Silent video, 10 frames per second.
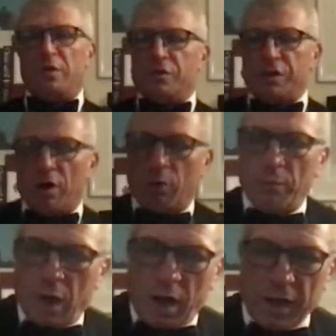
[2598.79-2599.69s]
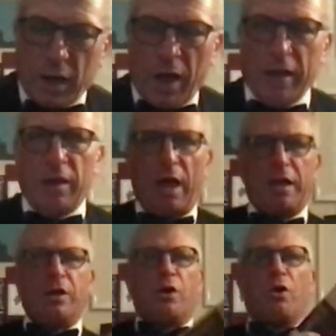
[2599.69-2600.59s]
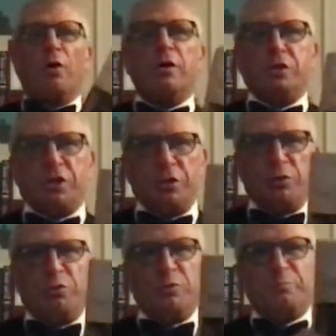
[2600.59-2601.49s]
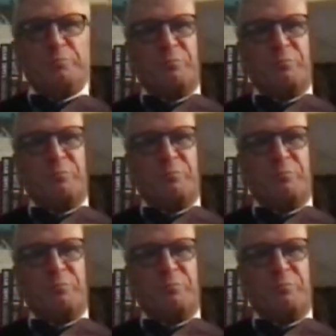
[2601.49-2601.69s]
So I encourage you